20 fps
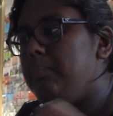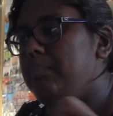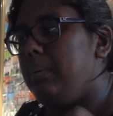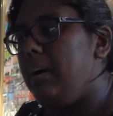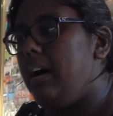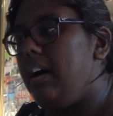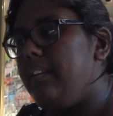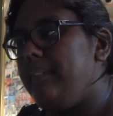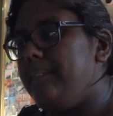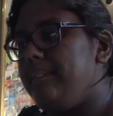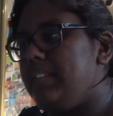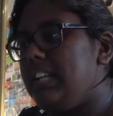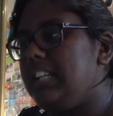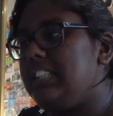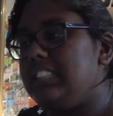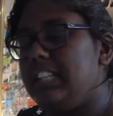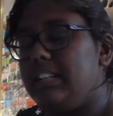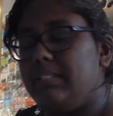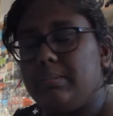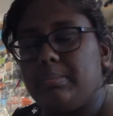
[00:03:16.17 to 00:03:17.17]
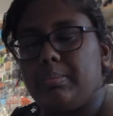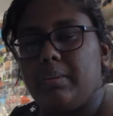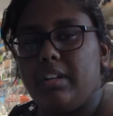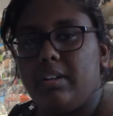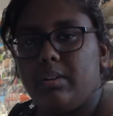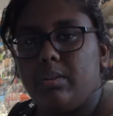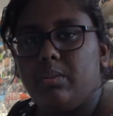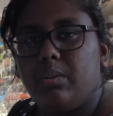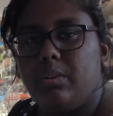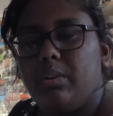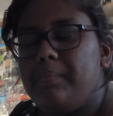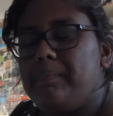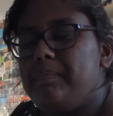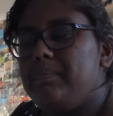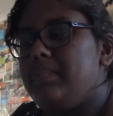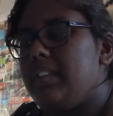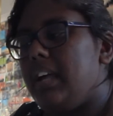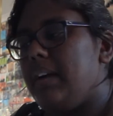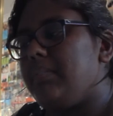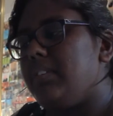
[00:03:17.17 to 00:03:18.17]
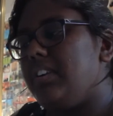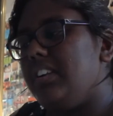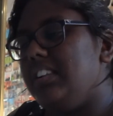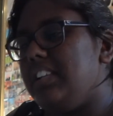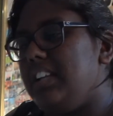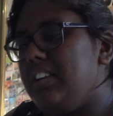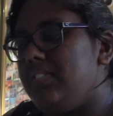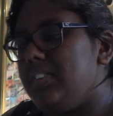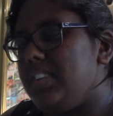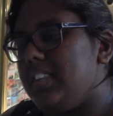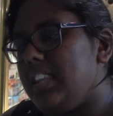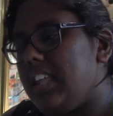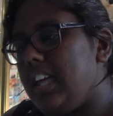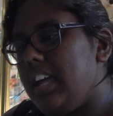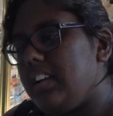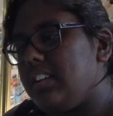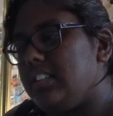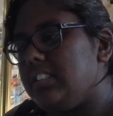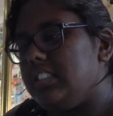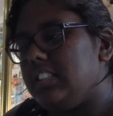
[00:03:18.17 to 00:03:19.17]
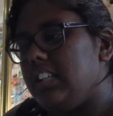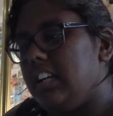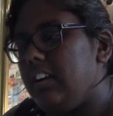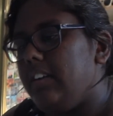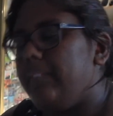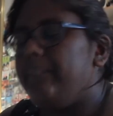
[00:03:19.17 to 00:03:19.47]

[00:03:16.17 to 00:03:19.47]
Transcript: But it seems pretty cool. I'm going to leave it there because,